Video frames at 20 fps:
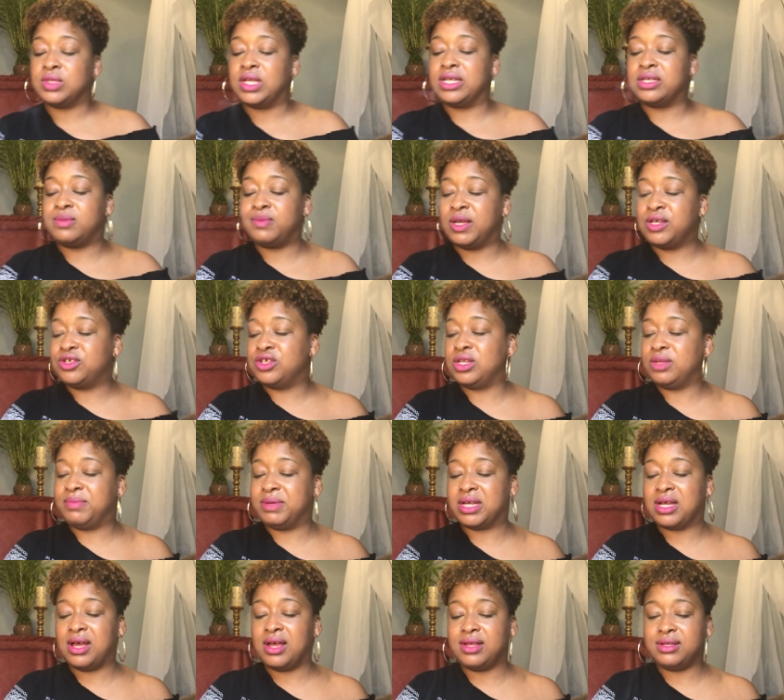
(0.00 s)
especially
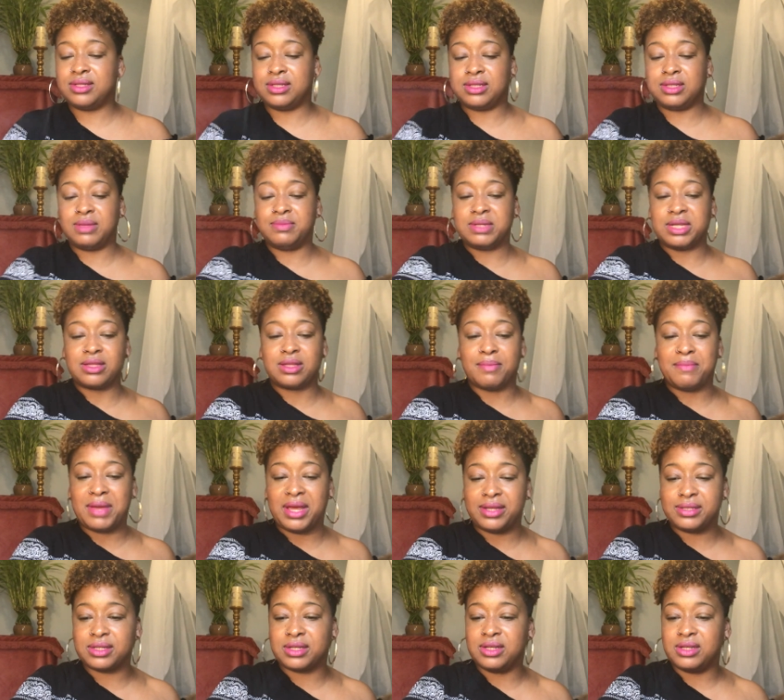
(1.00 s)
because it seems like the
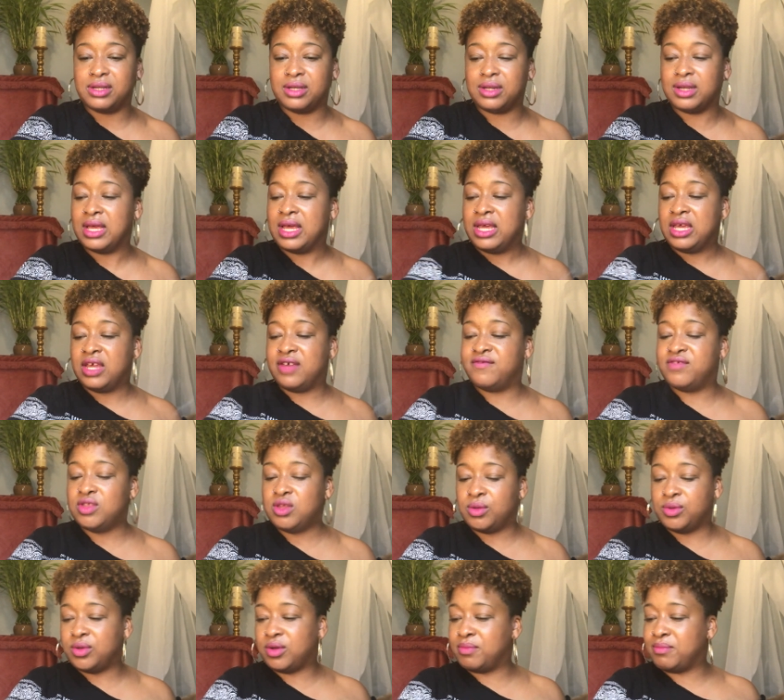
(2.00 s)
masculine even
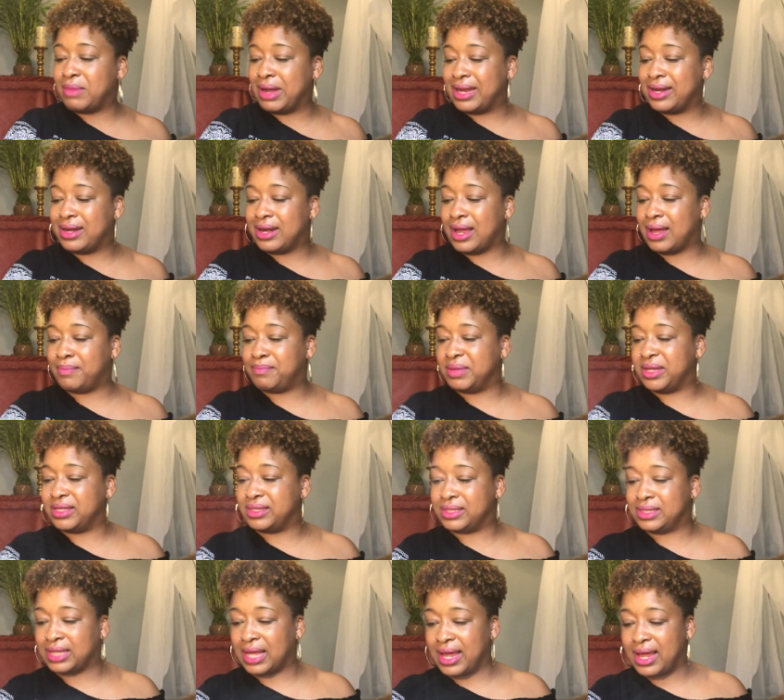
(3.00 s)
though they might not be
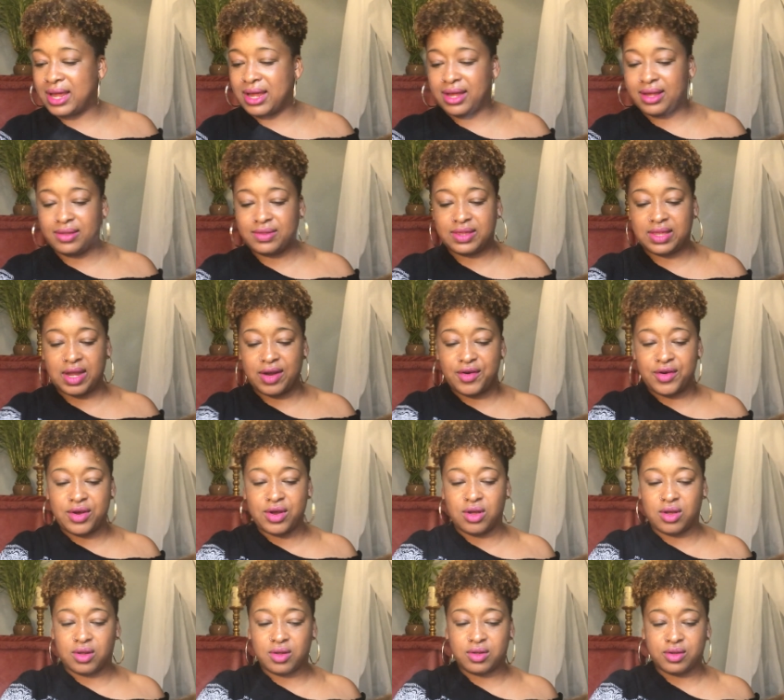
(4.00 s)
saying it
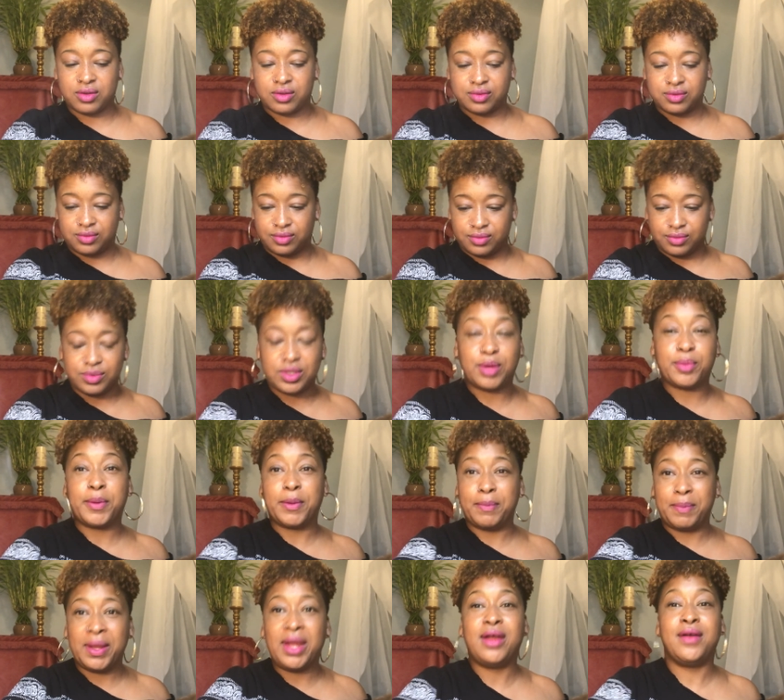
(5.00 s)
they're they're
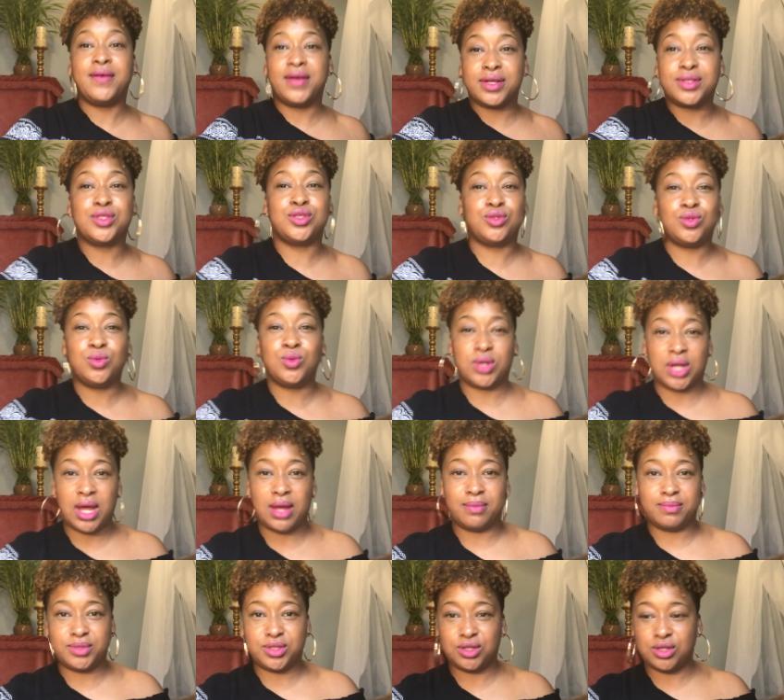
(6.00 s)
preparing to
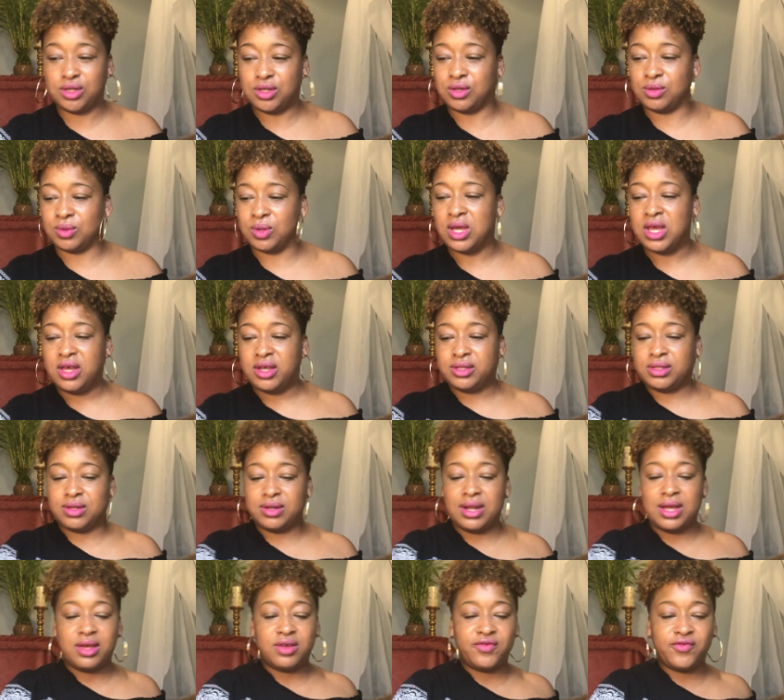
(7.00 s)
come to you so
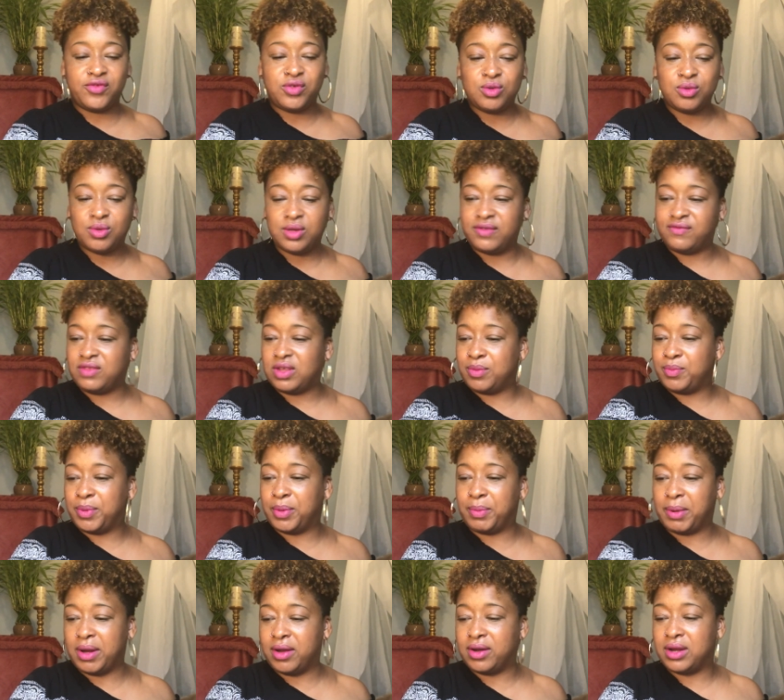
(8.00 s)
now if you if they're
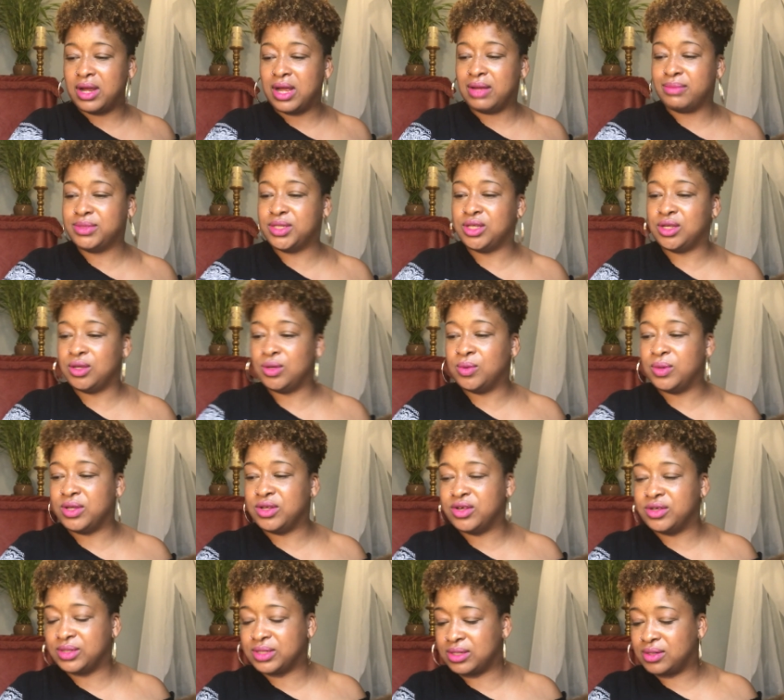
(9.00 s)
preparing to come to you
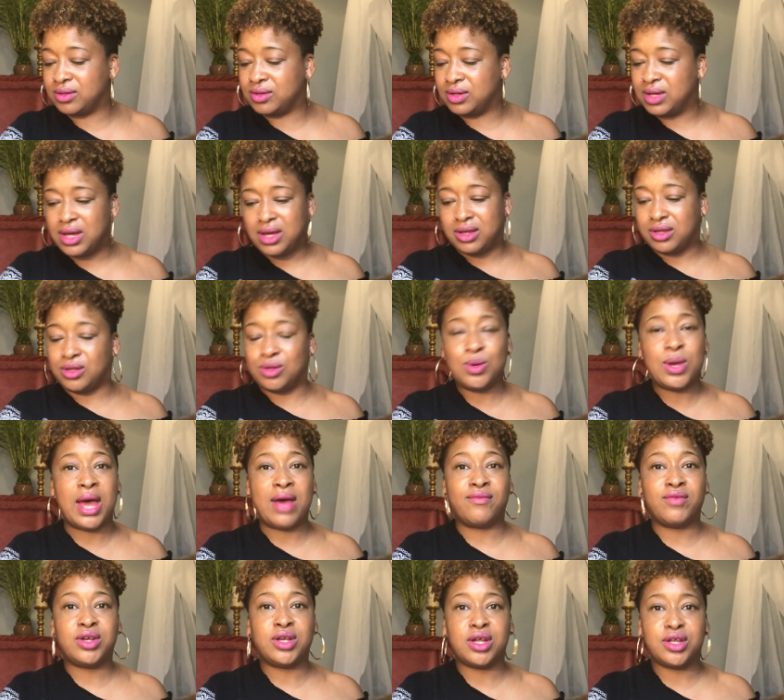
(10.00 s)
and you're still you
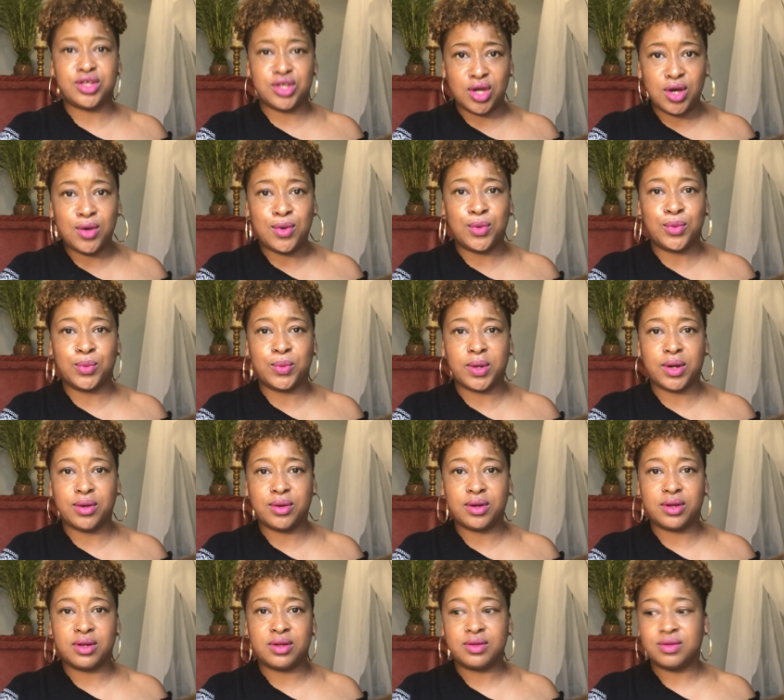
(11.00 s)
haven't done your own
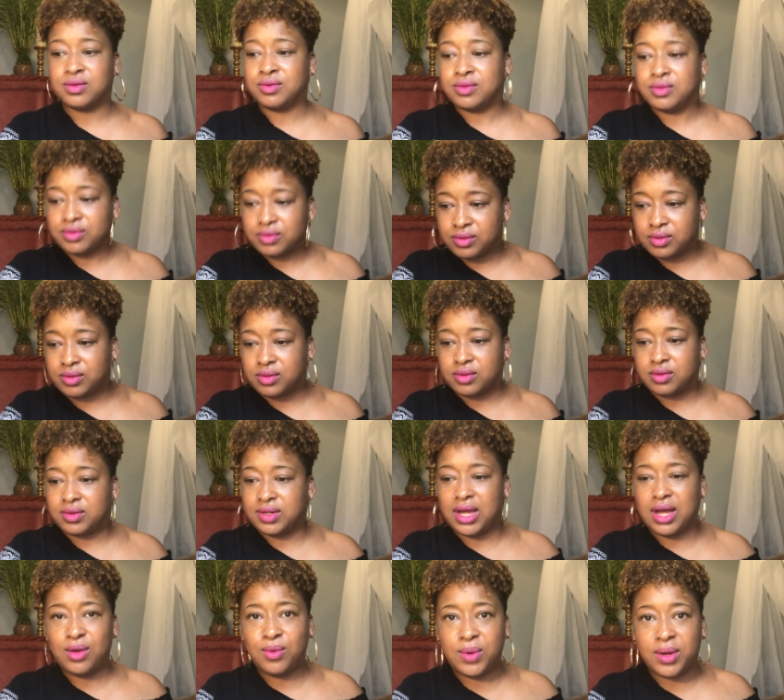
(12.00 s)
work
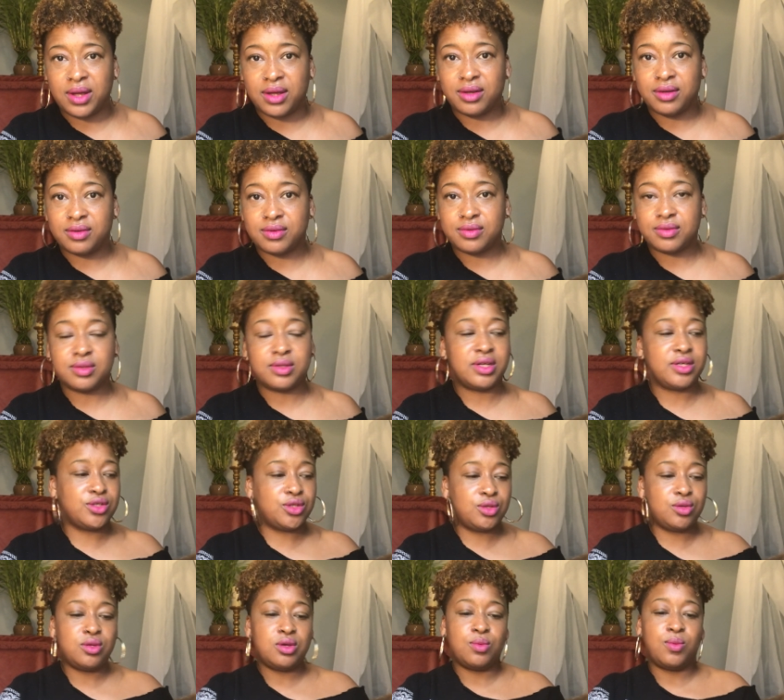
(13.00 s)
now what like
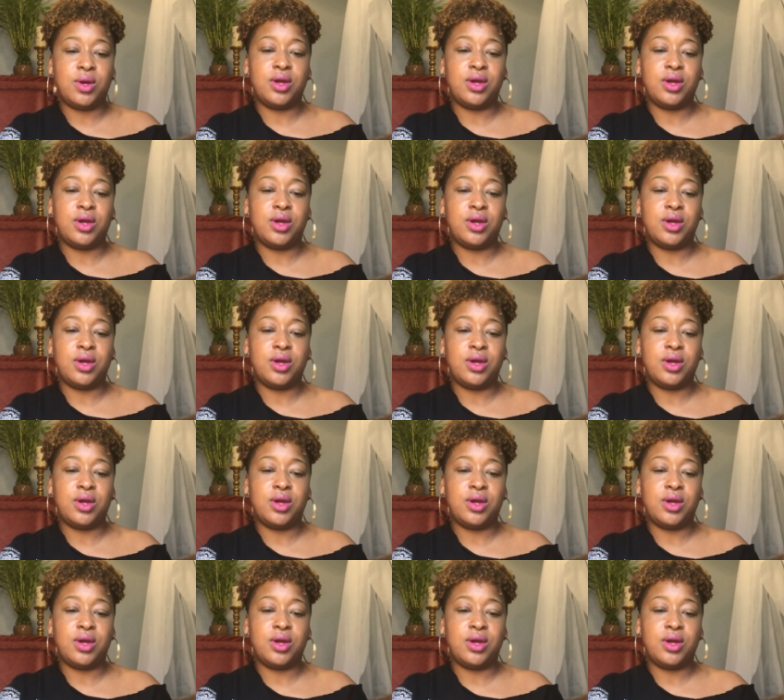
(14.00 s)
do your